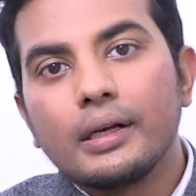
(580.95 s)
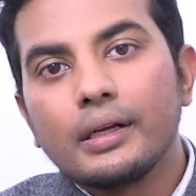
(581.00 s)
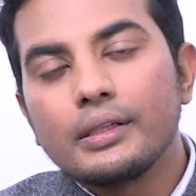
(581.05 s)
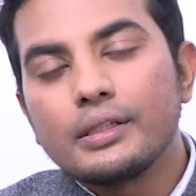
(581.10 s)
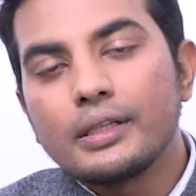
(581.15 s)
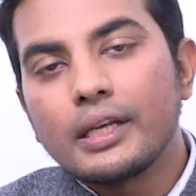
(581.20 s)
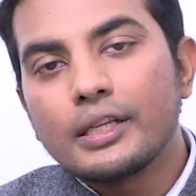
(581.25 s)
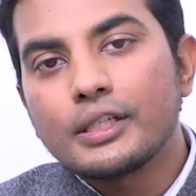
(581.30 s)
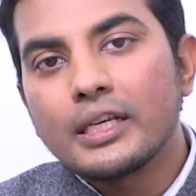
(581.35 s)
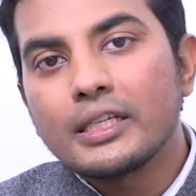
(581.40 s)

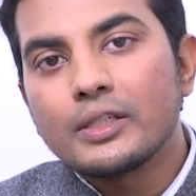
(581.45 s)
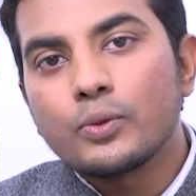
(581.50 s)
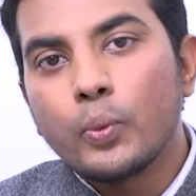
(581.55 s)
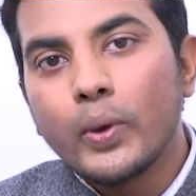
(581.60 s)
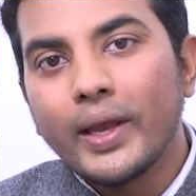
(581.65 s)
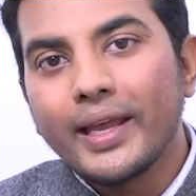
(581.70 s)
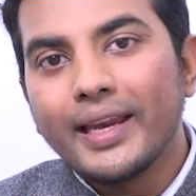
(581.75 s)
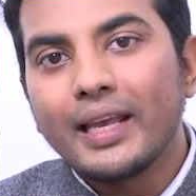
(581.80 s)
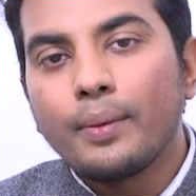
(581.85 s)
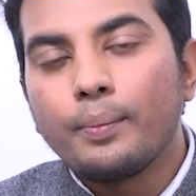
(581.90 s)
such as
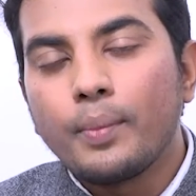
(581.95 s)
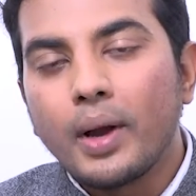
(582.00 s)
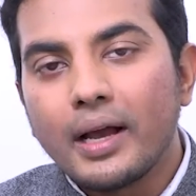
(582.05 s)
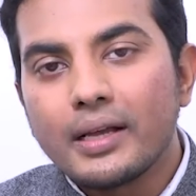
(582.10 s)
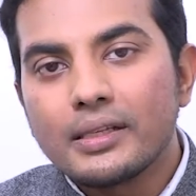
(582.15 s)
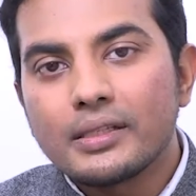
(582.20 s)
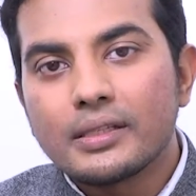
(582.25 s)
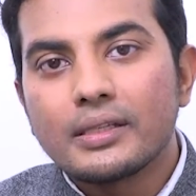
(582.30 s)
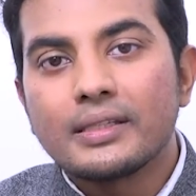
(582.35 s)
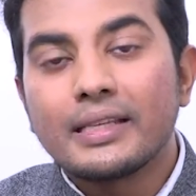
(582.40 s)
wearing
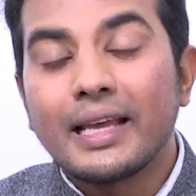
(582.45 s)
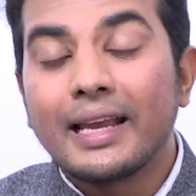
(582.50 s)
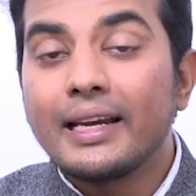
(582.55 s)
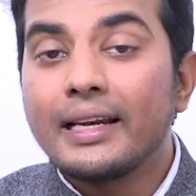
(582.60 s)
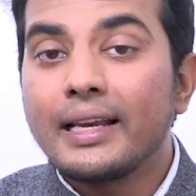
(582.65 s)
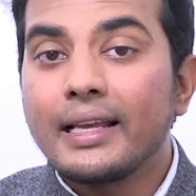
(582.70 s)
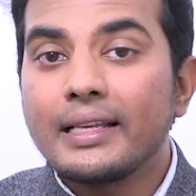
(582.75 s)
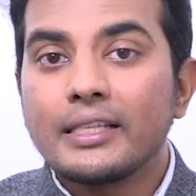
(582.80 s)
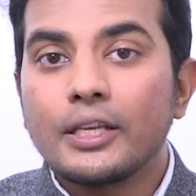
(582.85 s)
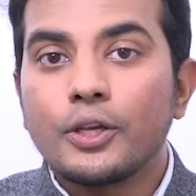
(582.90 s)
masks,
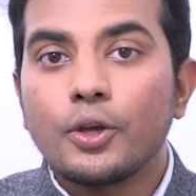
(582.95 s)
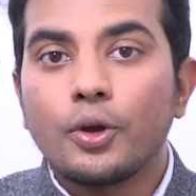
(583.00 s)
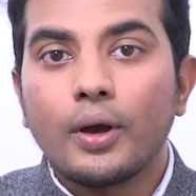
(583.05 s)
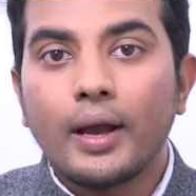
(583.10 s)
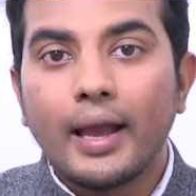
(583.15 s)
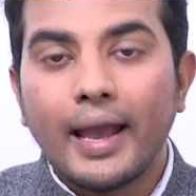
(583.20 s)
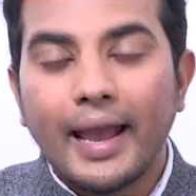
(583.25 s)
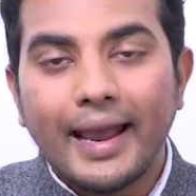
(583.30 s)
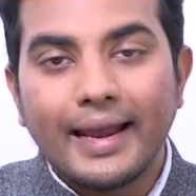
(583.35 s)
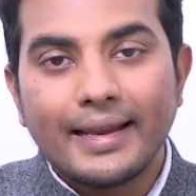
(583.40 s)
sanitizing your
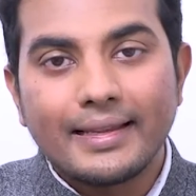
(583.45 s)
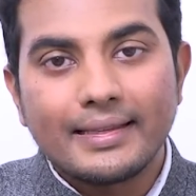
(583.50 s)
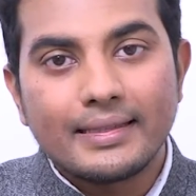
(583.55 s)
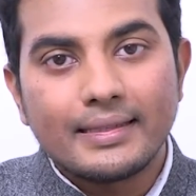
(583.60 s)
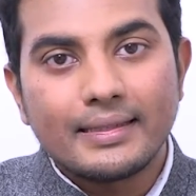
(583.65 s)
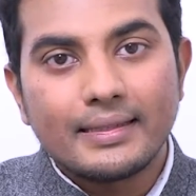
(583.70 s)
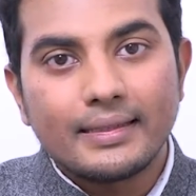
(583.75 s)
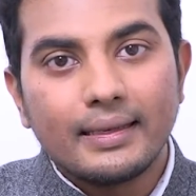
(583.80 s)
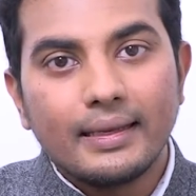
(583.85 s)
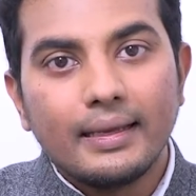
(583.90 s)

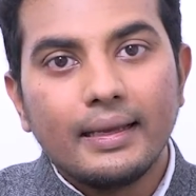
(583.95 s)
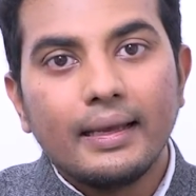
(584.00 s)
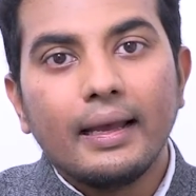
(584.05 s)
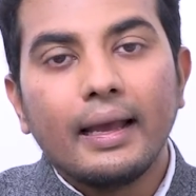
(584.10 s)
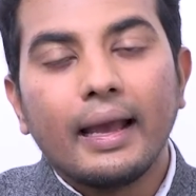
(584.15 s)
hands,